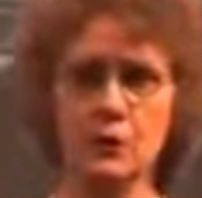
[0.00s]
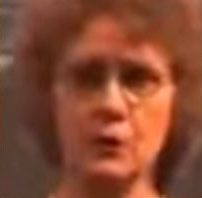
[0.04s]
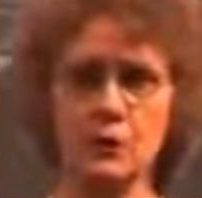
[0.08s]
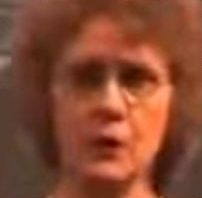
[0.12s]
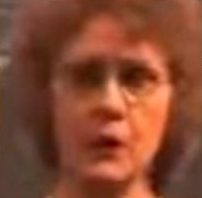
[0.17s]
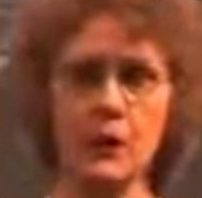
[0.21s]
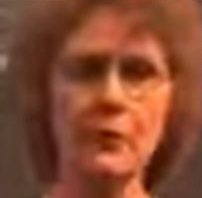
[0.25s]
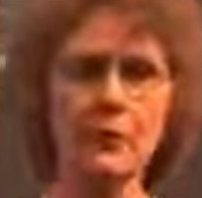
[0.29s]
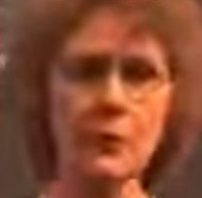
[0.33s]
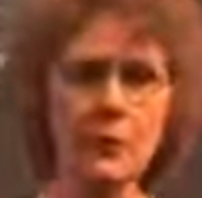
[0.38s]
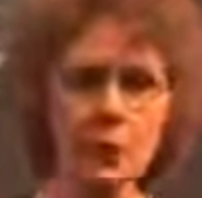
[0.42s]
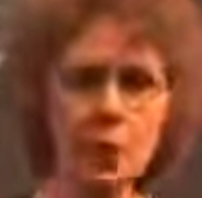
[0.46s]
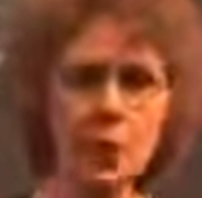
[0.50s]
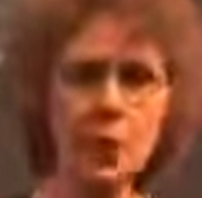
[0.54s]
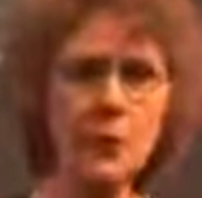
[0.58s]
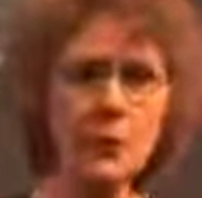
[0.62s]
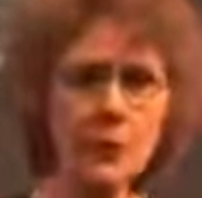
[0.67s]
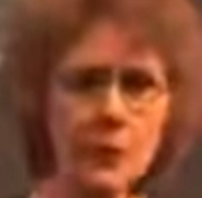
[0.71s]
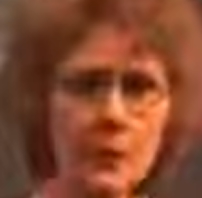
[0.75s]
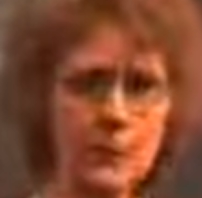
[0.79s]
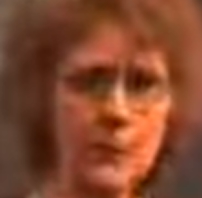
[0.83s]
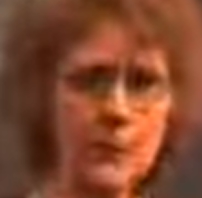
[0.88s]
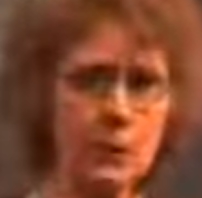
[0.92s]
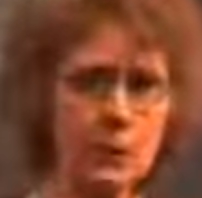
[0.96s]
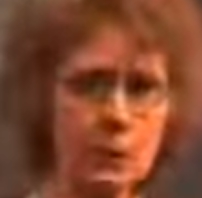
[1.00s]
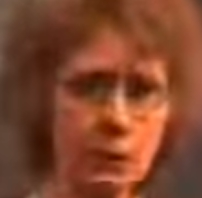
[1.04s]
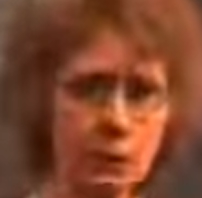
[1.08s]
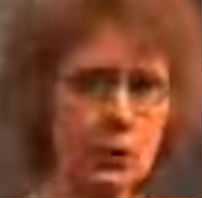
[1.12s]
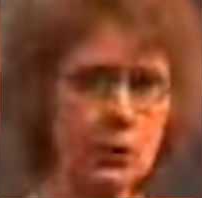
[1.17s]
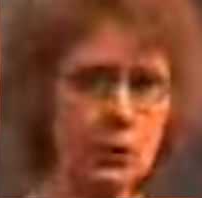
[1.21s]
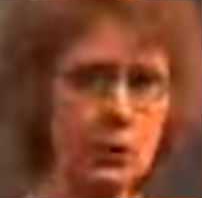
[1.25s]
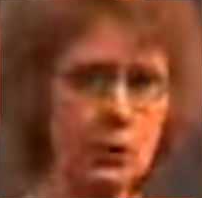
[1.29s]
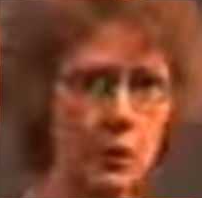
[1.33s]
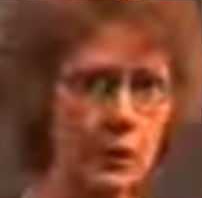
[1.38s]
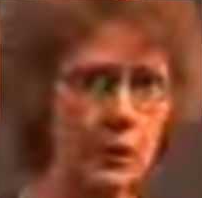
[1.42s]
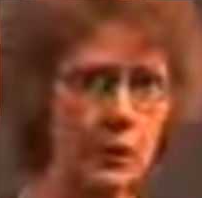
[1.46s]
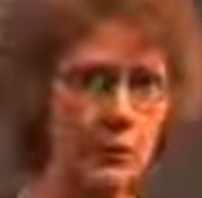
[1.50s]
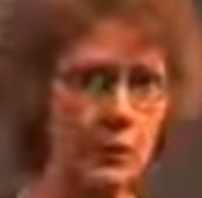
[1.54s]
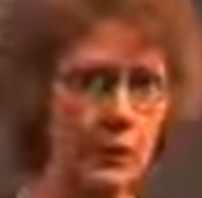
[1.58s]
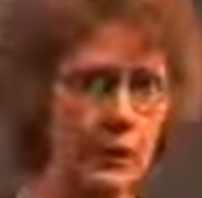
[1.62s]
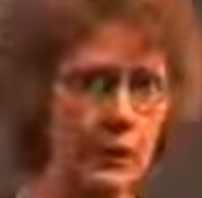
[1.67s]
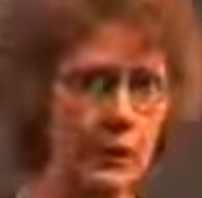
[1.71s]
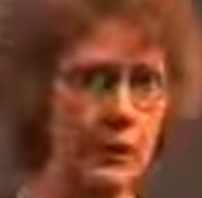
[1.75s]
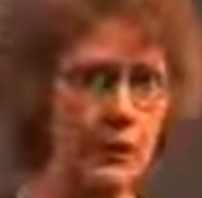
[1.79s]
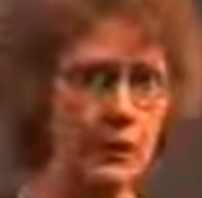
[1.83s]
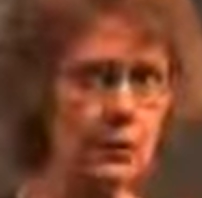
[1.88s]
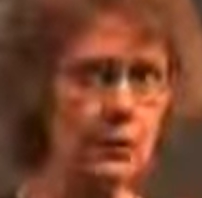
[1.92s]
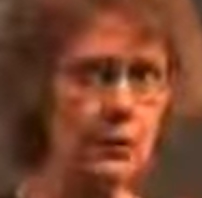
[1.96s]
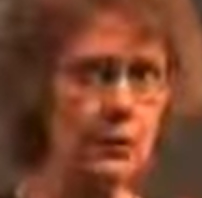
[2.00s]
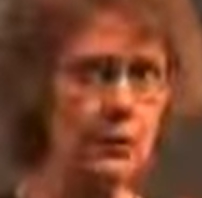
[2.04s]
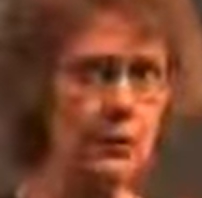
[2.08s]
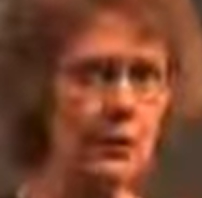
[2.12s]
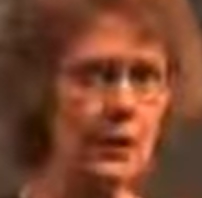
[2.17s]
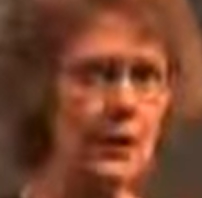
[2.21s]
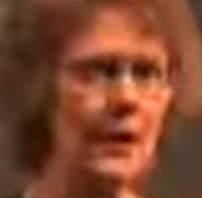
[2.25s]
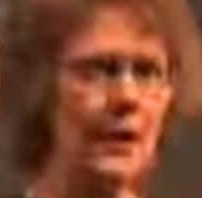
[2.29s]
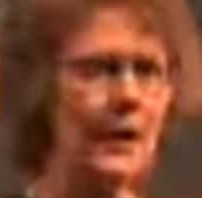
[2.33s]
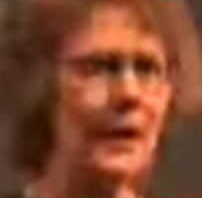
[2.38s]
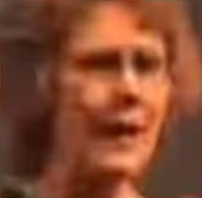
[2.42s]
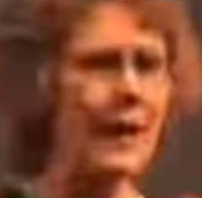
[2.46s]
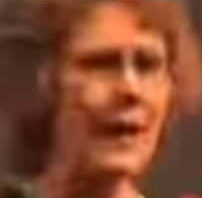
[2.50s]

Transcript: And there are people that you're going to run into.